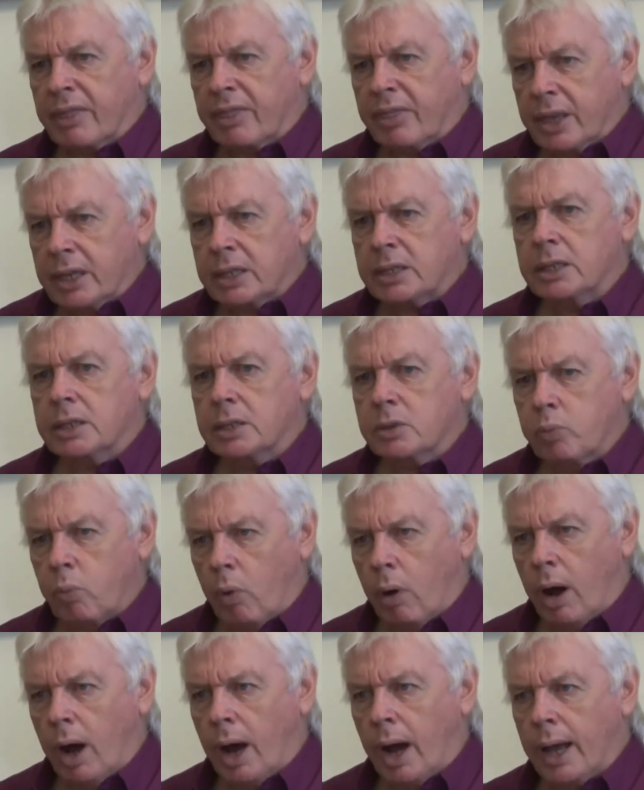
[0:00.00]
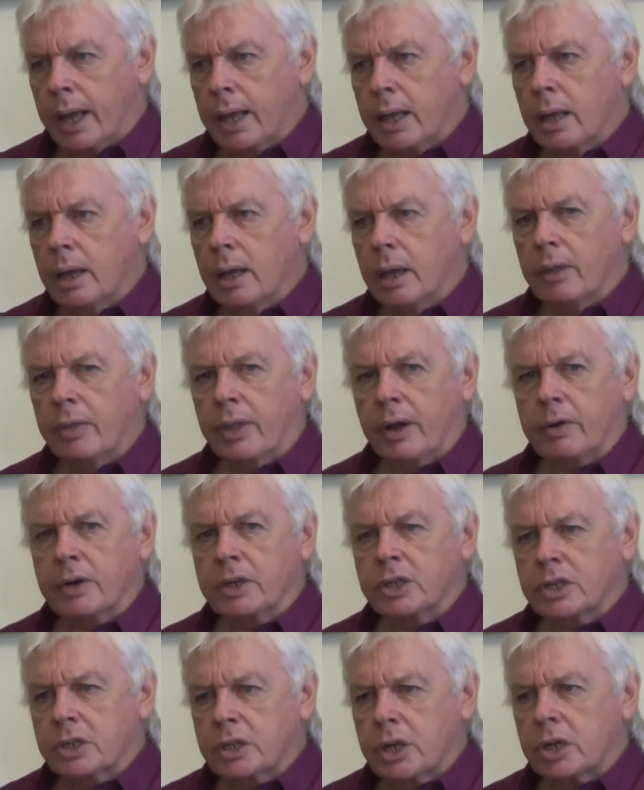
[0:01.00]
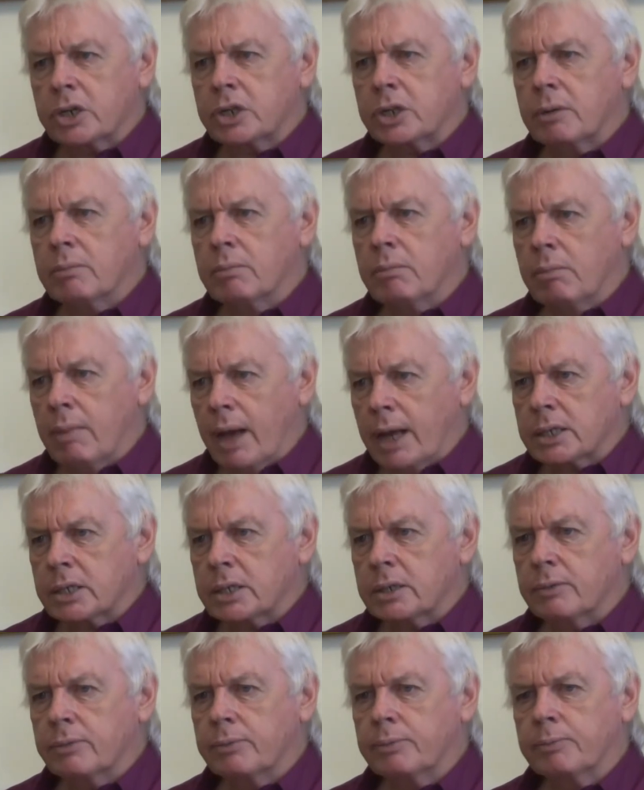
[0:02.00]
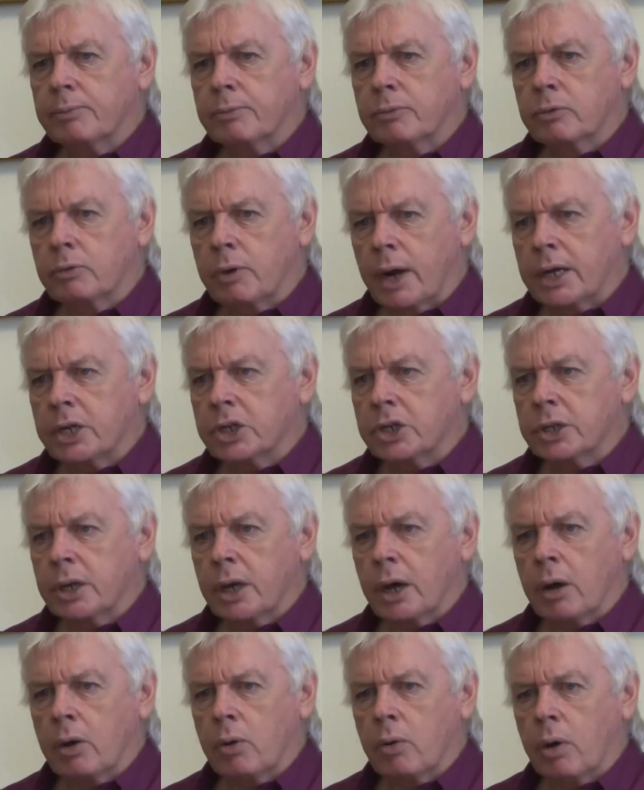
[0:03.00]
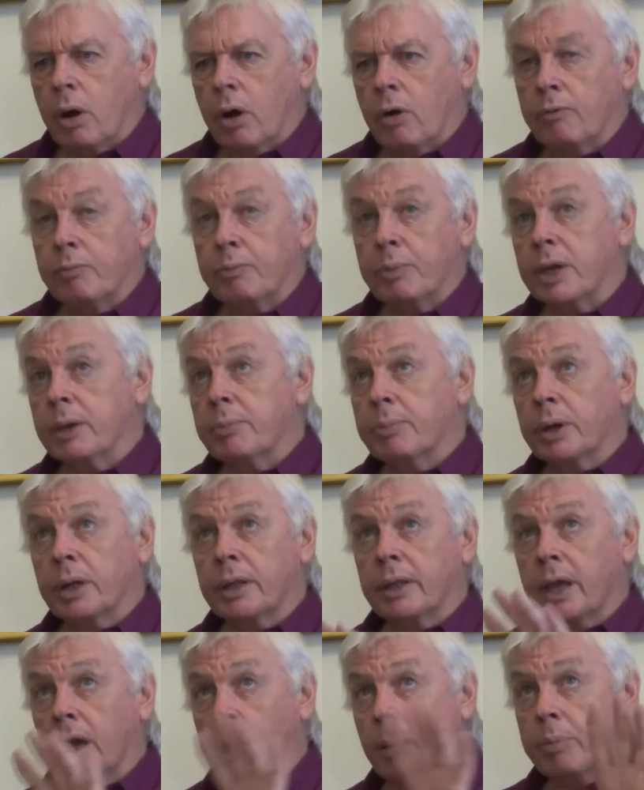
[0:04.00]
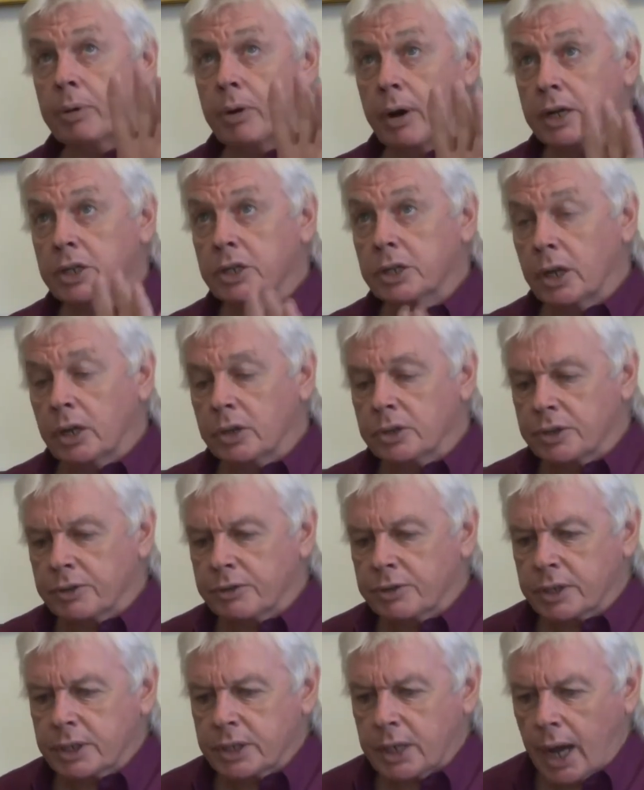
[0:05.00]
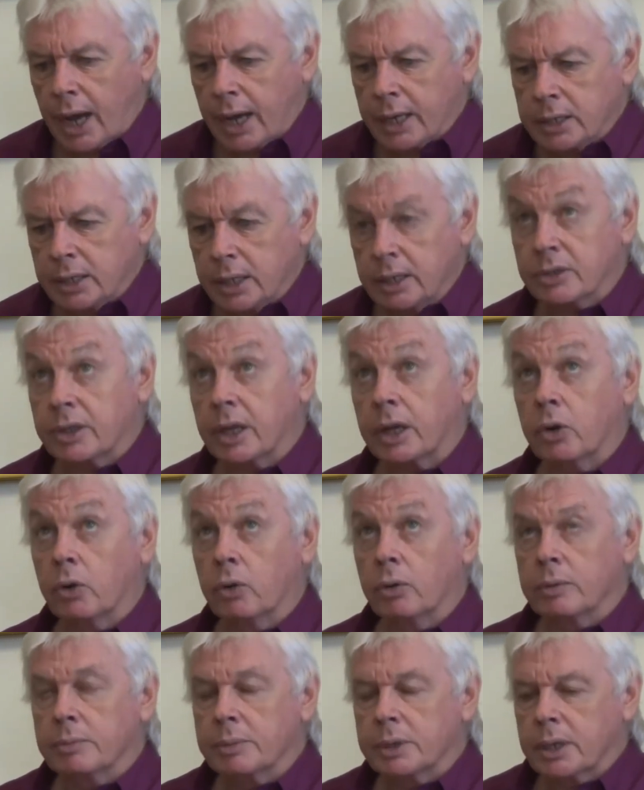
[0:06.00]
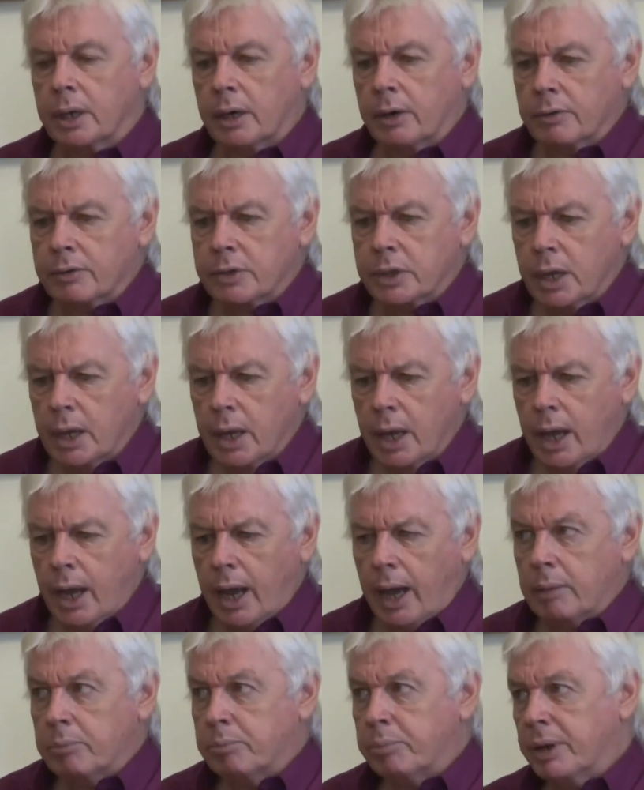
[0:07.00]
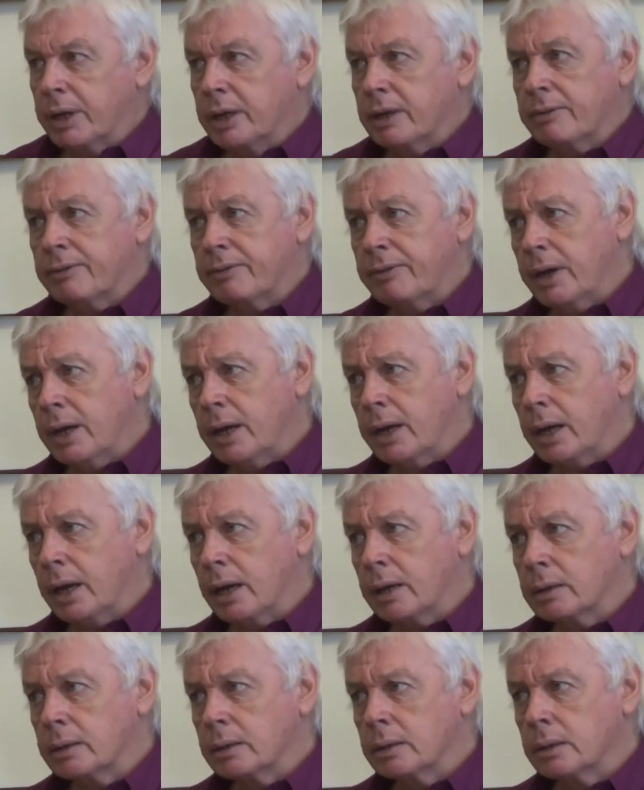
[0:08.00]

This is why there is such a massive ratio of people in the upper echelons of society, as they call themselves, and paedophilia.